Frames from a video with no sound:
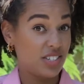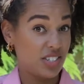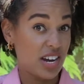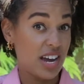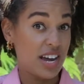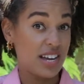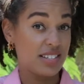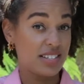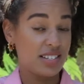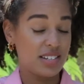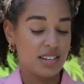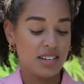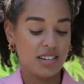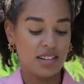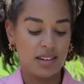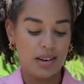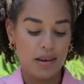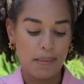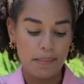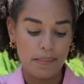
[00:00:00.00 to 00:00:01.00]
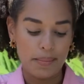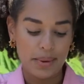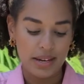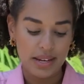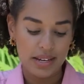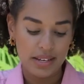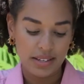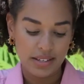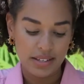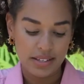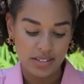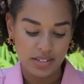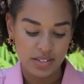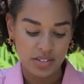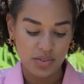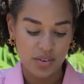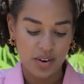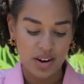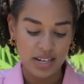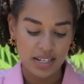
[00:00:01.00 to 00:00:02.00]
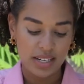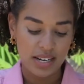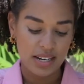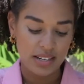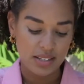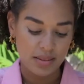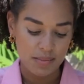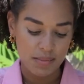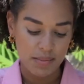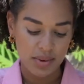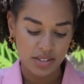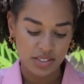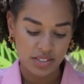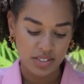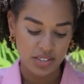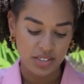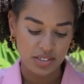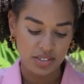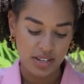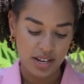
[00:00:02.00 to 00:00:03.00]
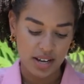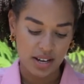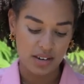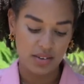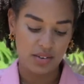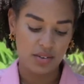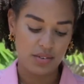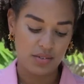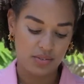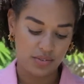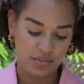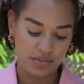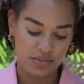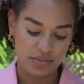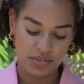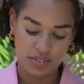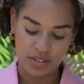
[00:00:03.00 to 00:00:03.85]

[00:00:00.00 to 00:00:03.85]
chair to look lumpy. So try and get as much as you can off.